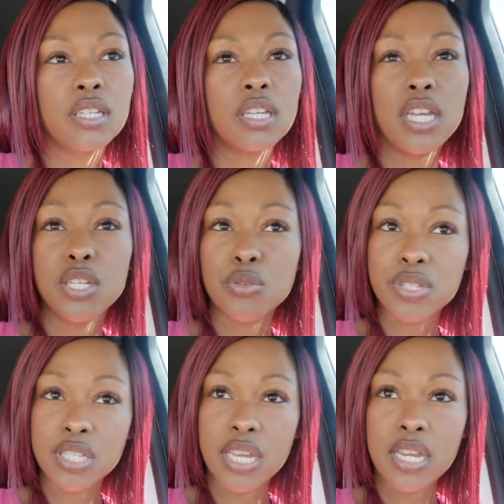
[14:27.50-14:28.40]
in your
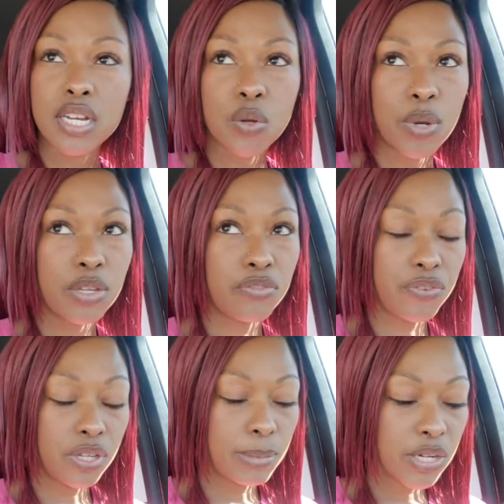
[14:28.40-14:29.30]
skin and the way you
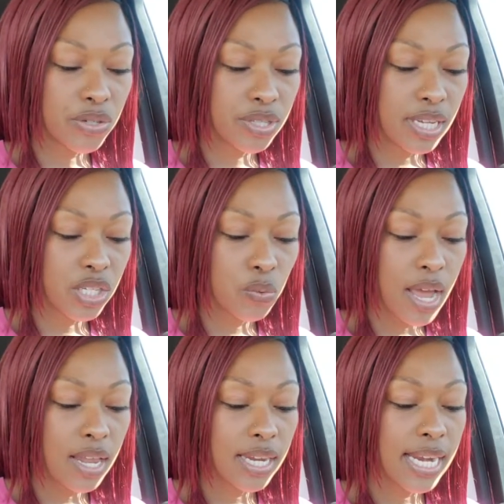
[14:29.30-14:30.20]
feel about your
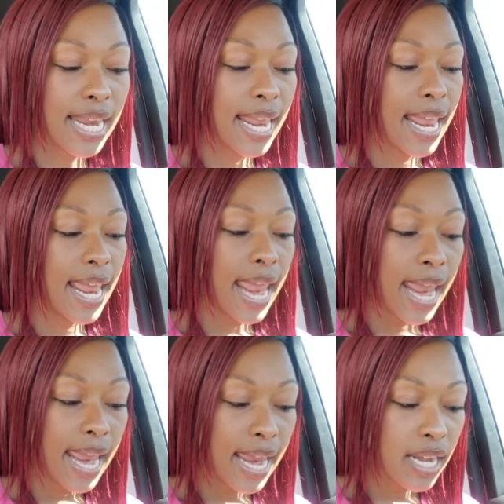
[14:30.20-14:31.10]
sexuality,
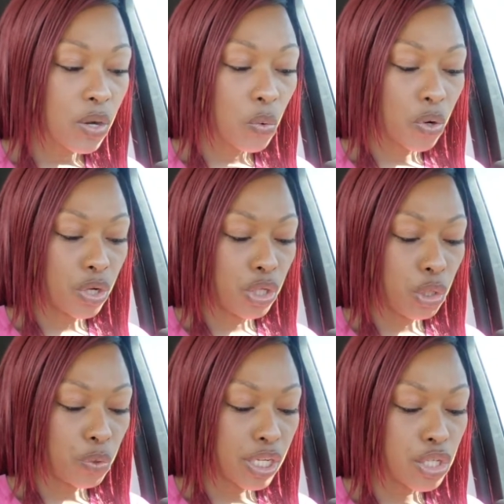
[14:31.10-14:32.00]
and
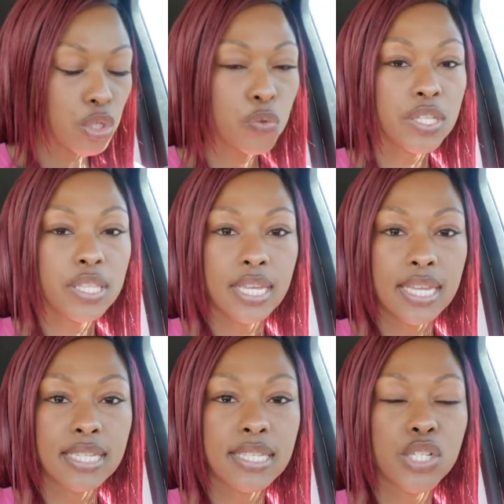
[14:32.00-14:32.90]
you can do the
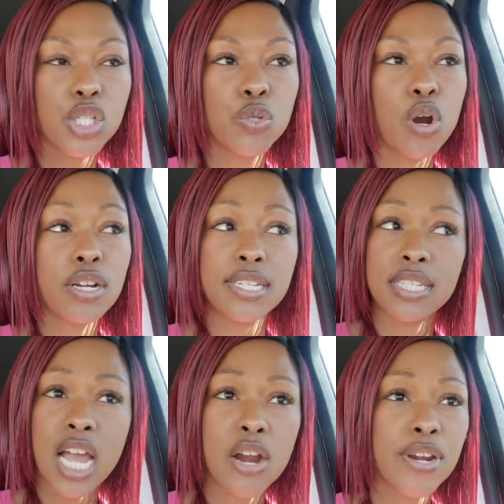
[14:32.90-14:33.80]
things that you are
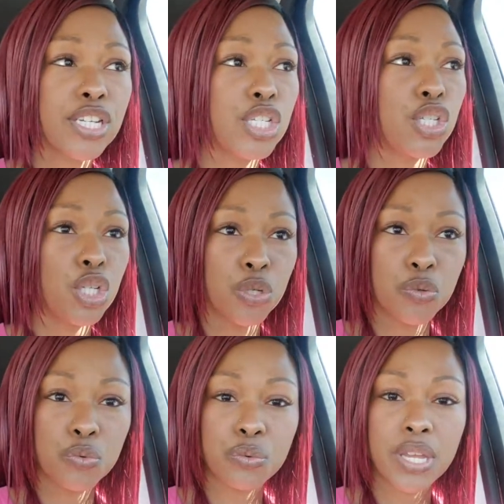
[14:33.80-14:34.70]
desiring to
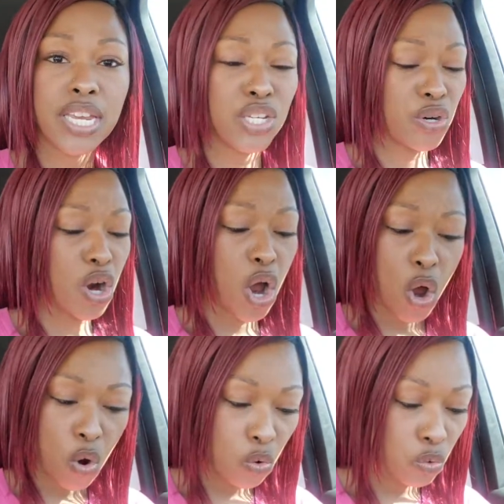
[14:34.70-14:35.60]
do in
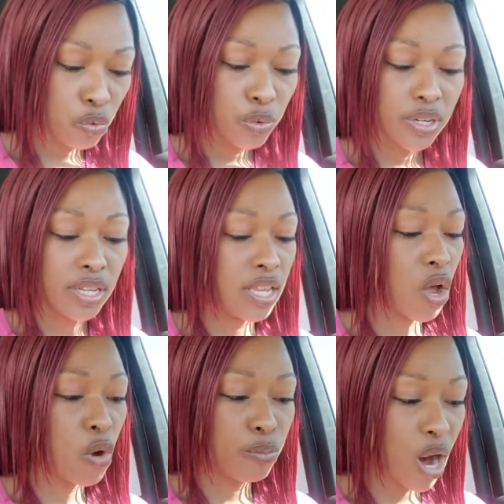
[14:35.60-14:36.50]
the
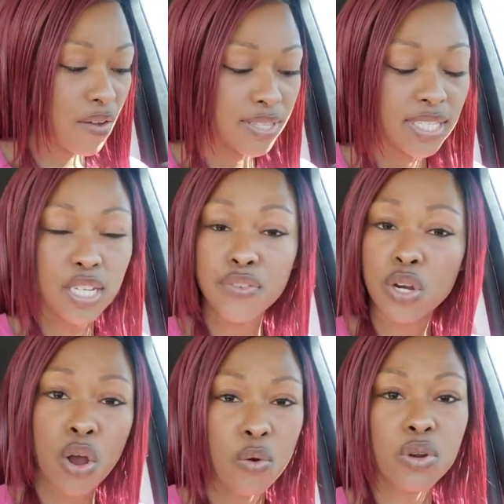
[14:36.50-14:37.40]
own privacy of your
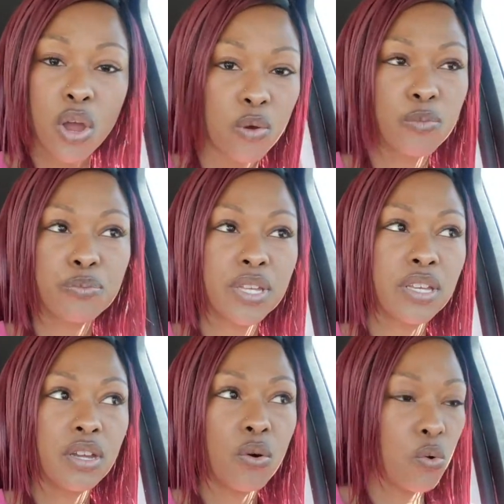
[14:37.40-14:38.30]
own home,
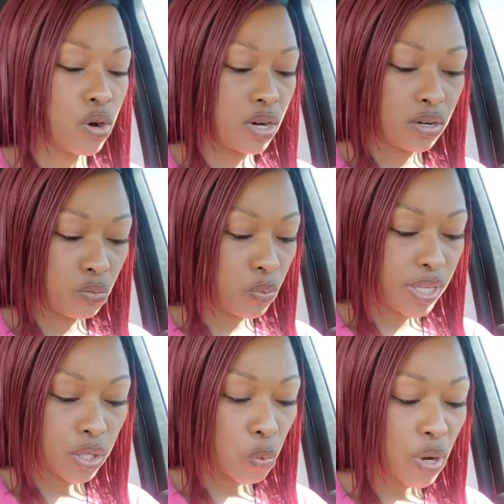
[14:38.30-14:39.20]
or
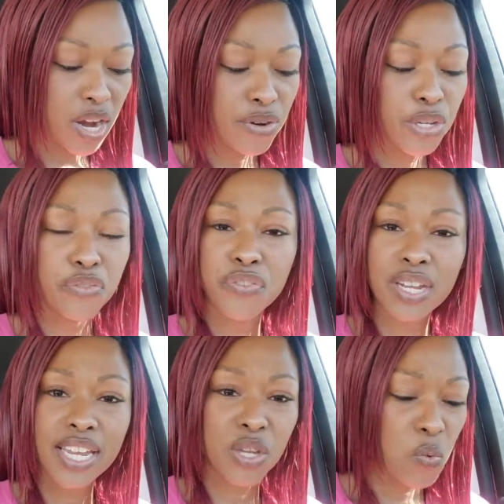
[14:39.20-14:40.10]
with whoever you feel
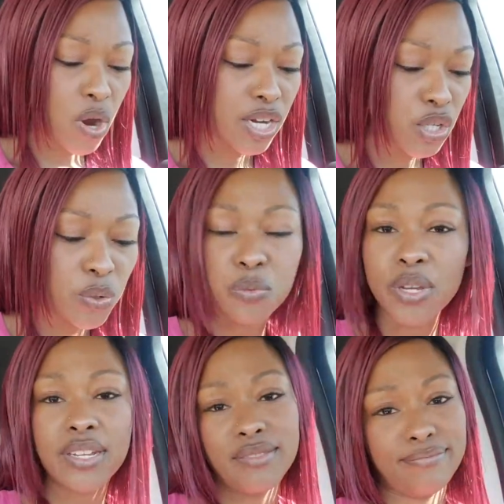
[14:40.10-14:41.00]
like you want to do it
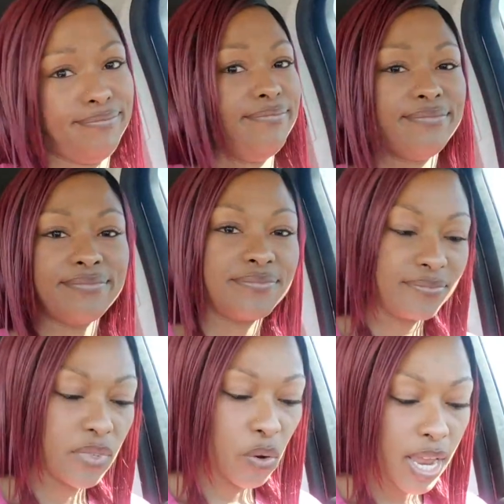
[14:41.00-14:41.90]
with.
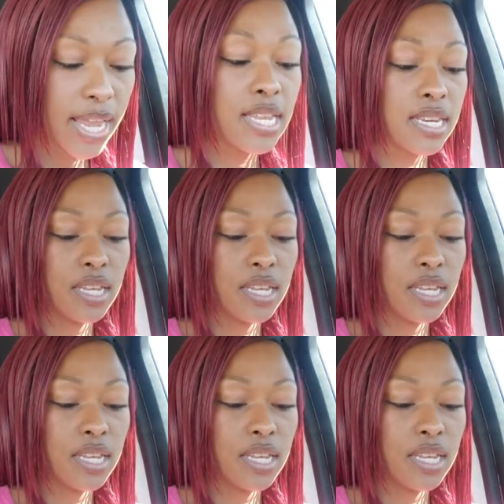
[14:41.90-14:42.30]
Okay?